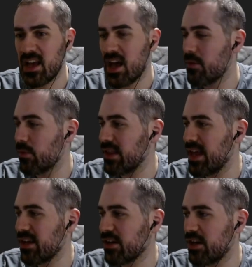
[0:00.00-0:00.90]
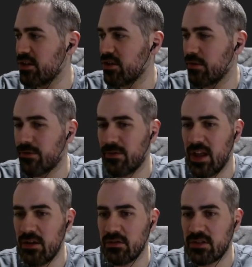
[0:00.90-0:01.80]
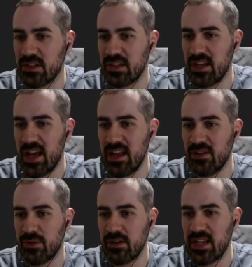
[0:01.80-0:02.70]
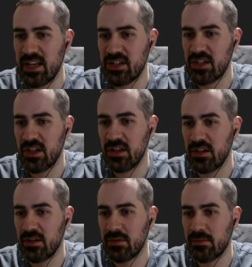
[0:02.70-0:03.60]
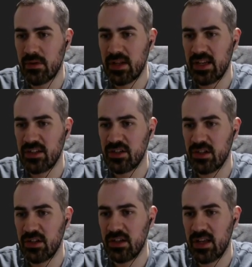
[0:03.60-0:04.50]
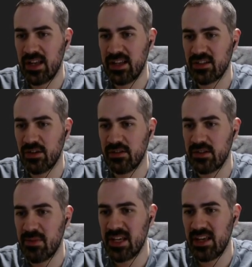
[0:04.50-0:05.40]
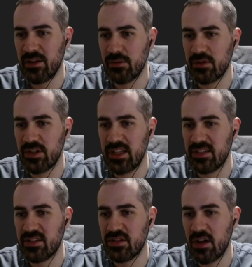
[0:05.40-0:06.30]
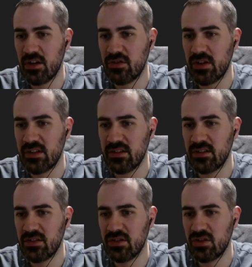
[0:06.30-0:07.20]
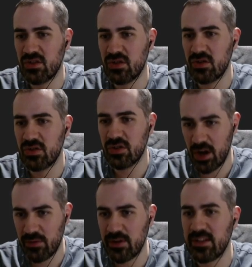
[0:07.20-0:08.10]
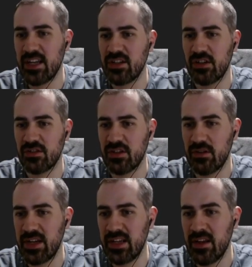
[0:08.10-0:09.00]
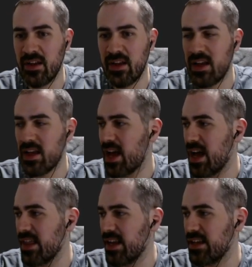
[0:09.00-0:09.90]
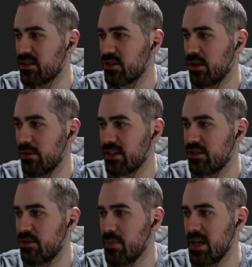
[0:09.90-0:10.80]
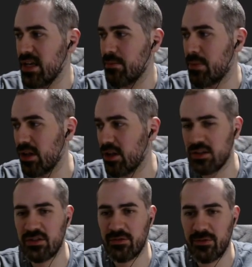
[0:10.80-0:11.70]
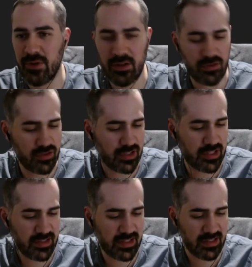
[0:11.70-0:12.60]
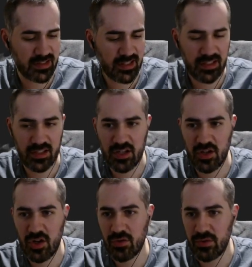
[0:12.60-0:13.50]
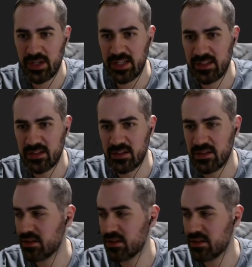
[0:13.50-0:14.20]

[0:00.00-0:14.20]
And we're then going to do float end rotation, and it's going to be equal to the start rotation, and then it's going to be plus 360 degrees.